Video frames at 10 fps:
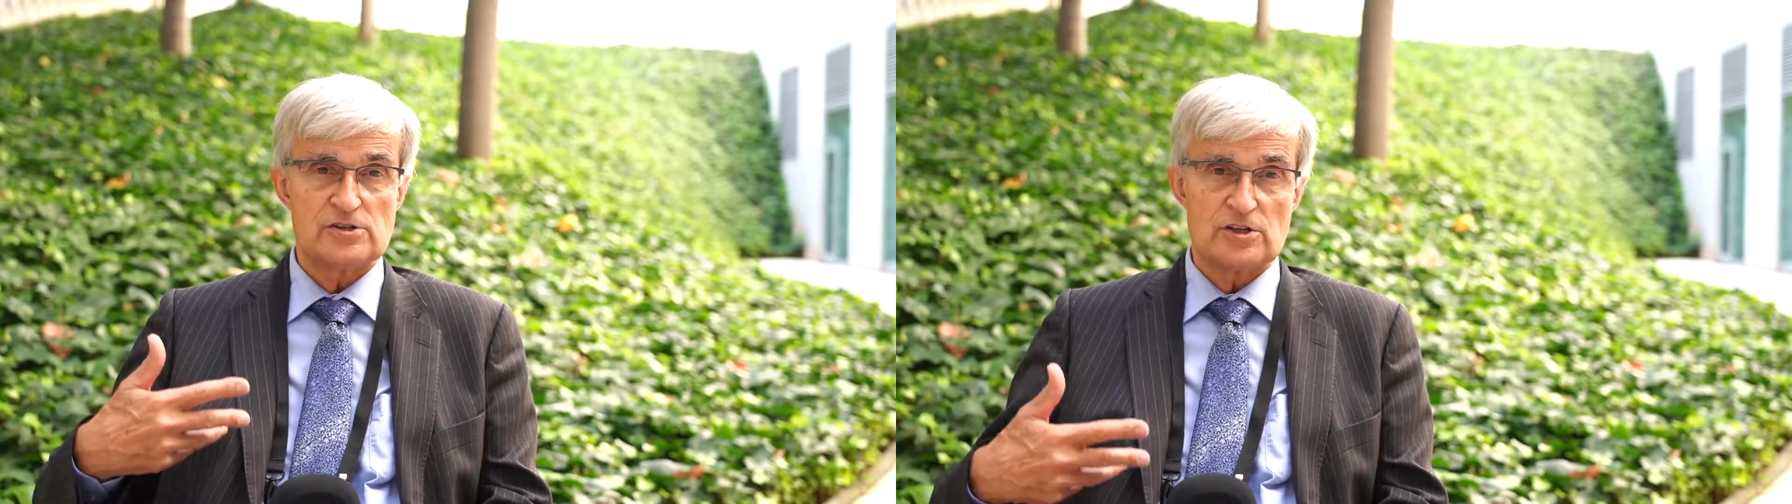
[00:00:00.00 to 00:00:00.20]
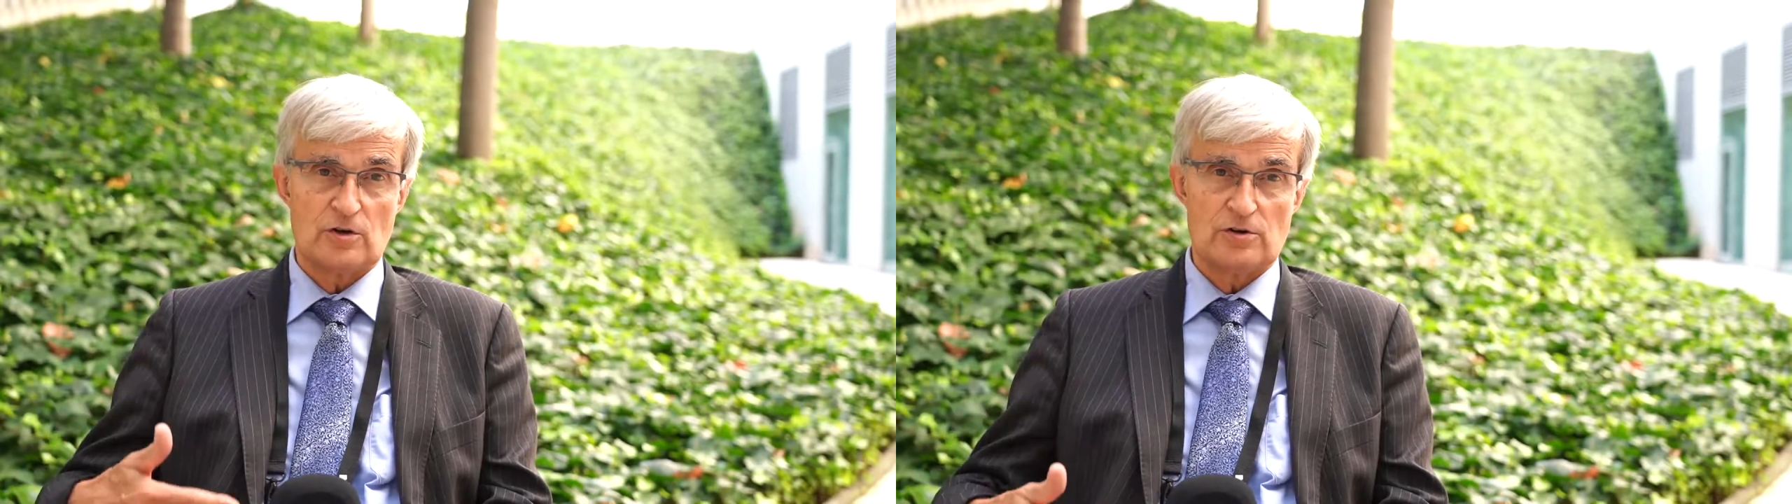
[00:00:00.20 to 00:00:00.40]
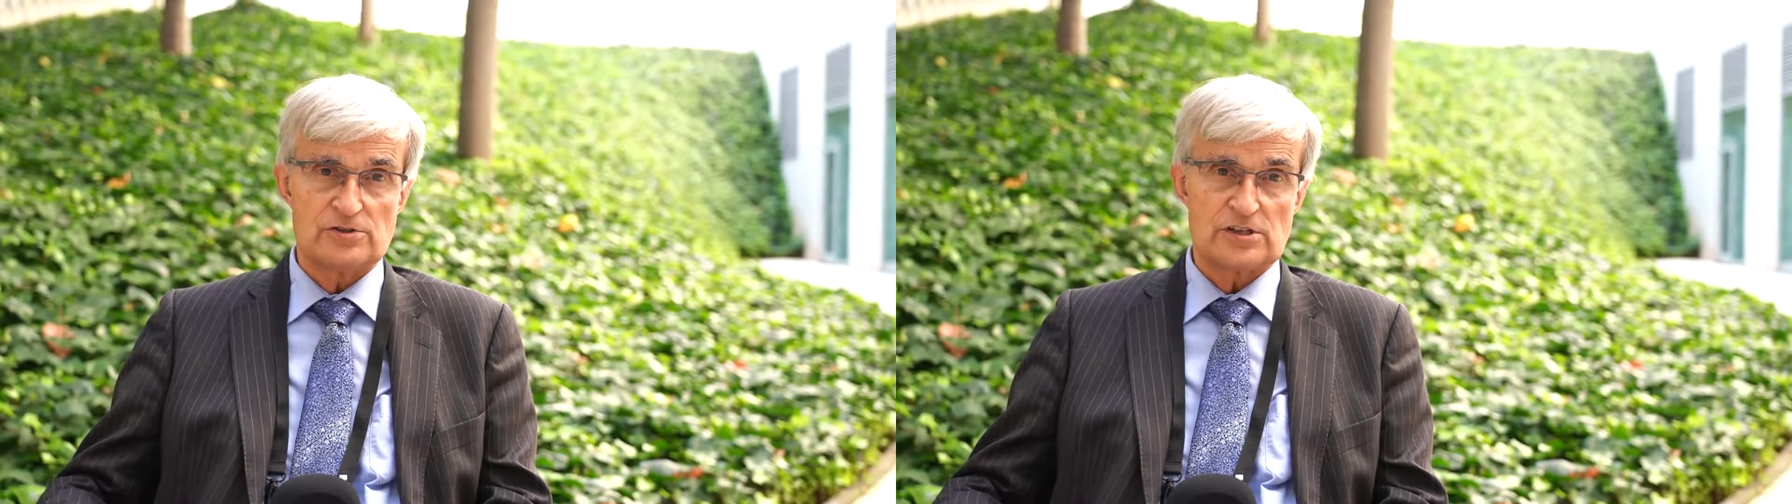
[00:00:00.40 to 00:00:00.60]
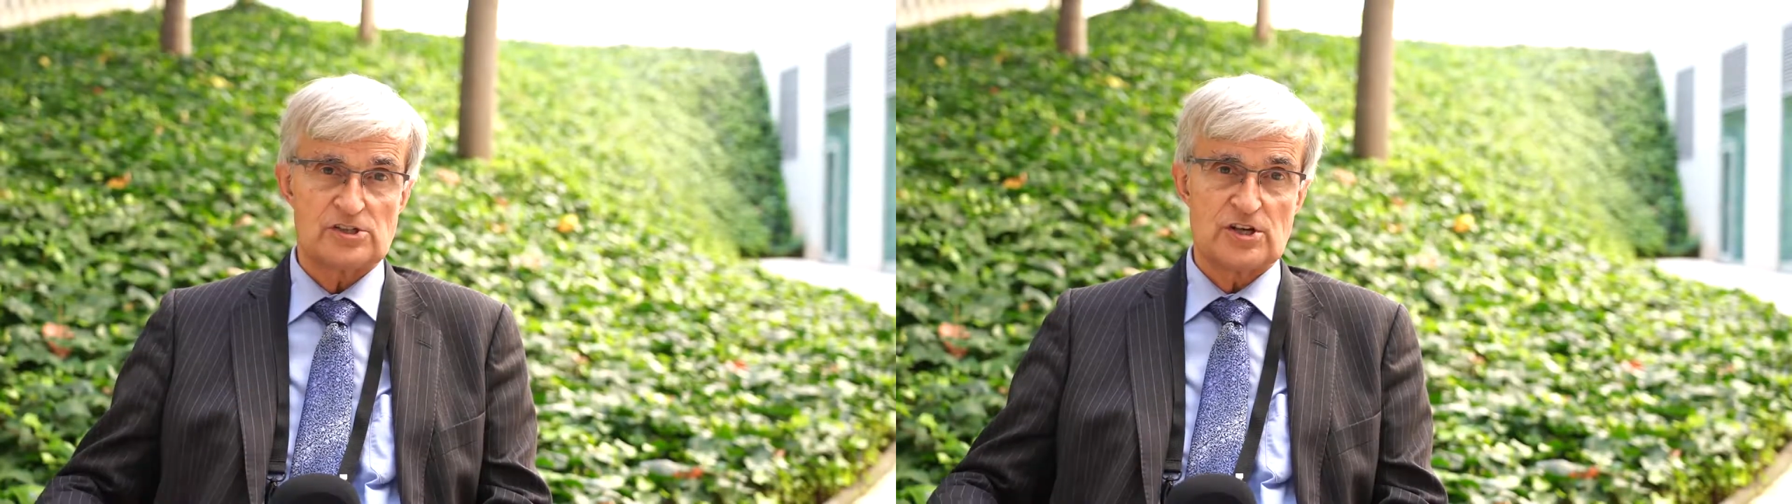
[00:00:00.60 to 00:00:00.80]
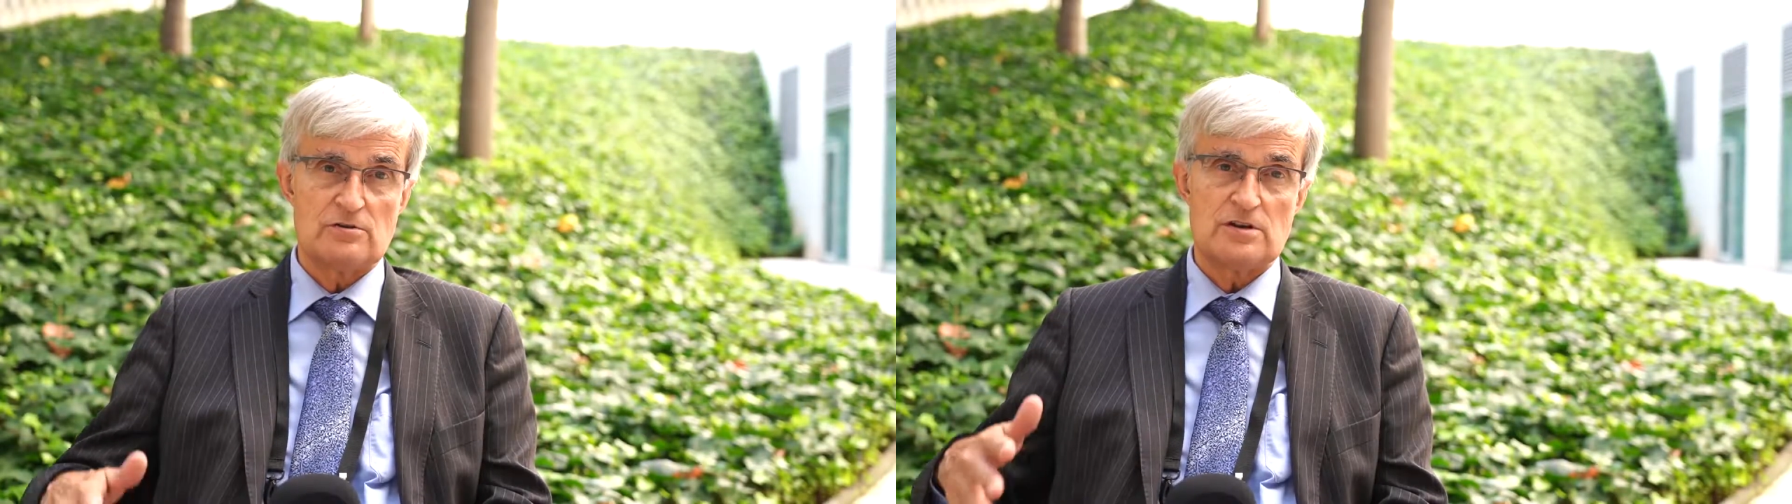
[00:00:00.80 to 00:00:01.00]
that you're losing
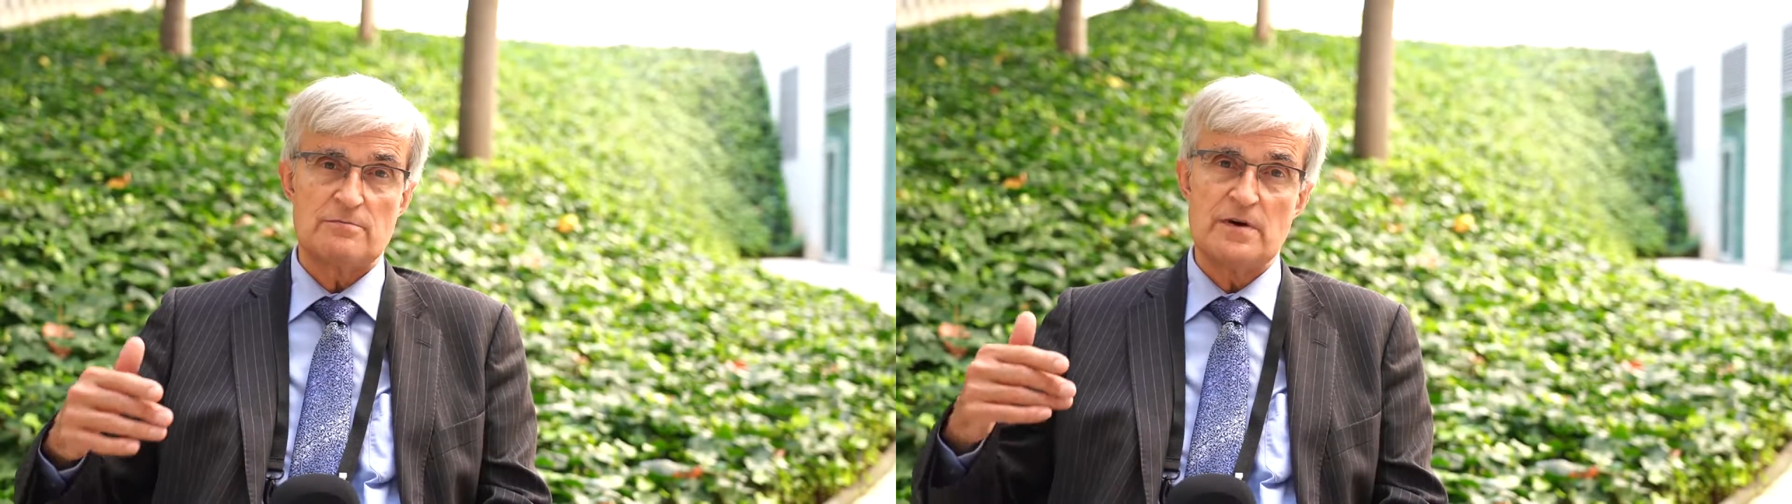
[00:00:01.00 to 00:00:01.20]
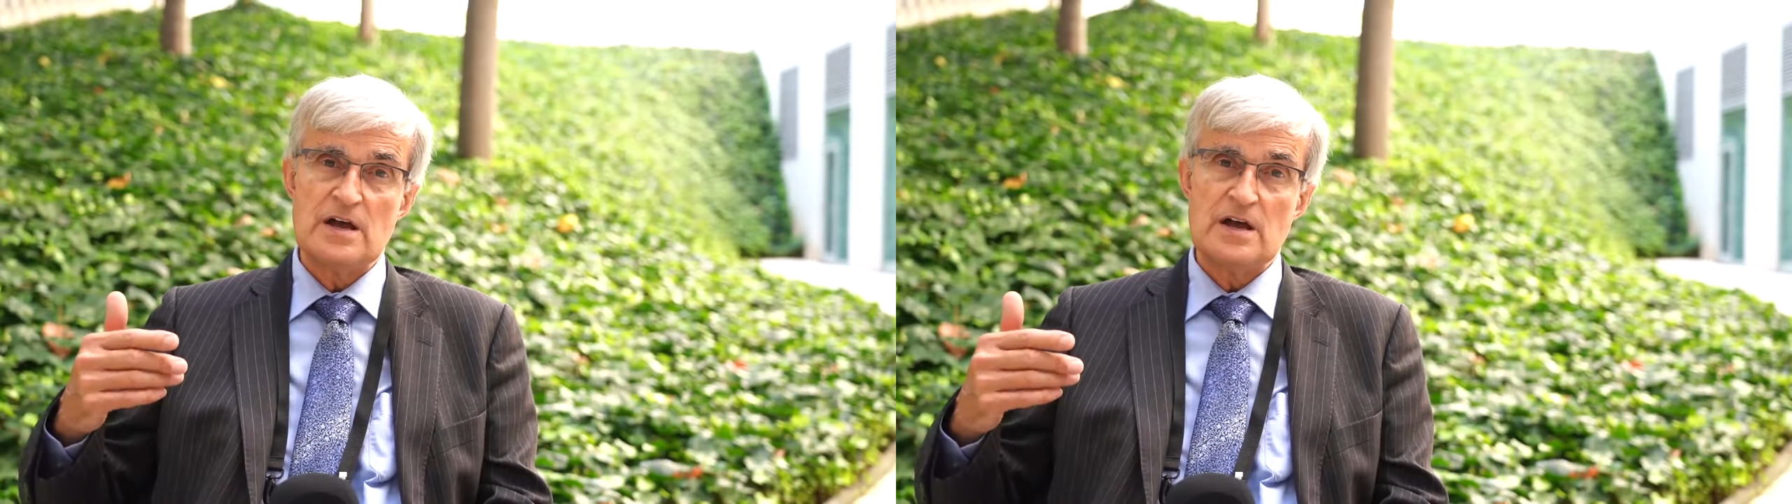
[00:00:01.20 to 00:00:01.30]
sodium,